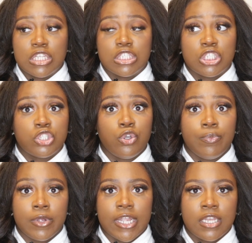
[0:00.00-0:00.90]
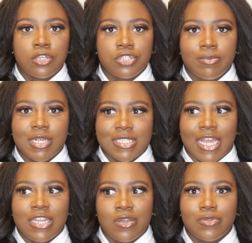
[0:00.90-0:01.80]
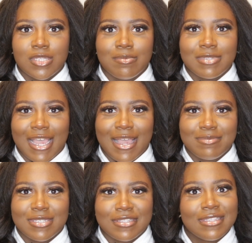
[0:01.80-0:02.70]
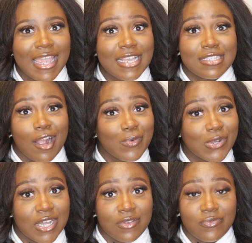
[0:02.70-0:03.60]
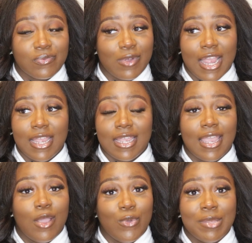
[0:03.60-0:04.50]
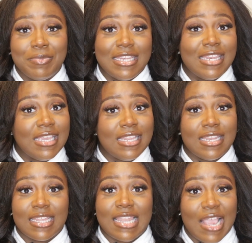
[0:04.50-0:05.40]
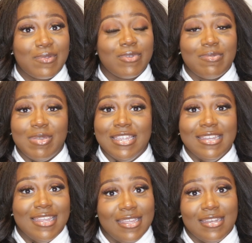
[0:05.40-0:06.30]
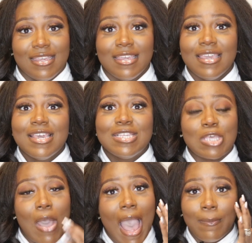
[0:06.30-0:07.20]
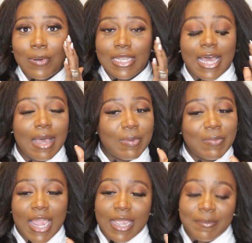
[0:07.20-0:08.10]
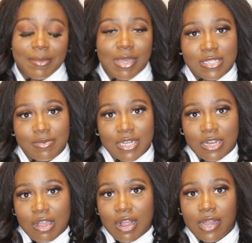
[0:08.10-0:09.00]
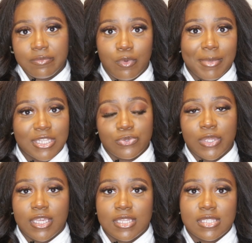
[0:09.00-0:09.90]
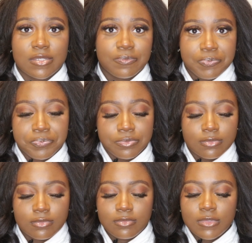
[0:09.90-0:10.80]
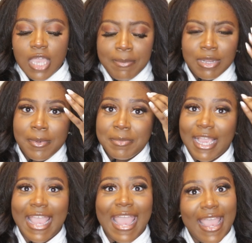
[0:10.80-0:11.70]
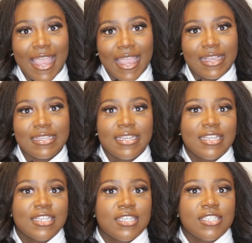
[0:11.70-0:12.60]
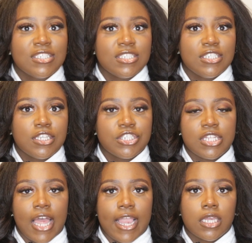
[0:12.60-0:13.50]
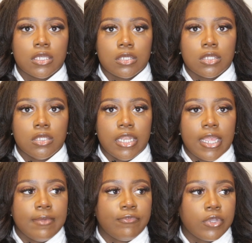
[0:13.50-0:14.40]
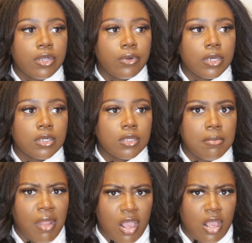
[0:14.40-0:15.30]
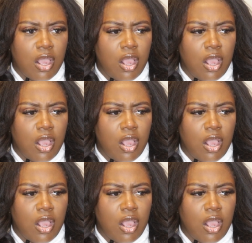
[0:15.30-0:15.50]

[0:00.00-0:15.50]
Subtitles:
super energy, because I know sometimes days are rough, right? And we be needing it. Like, we be needing it. So I pull up. I'm like, me and my husband in the car with my 2 kids. I pull up. I'm like, hey. She like, name for your order. I'm like,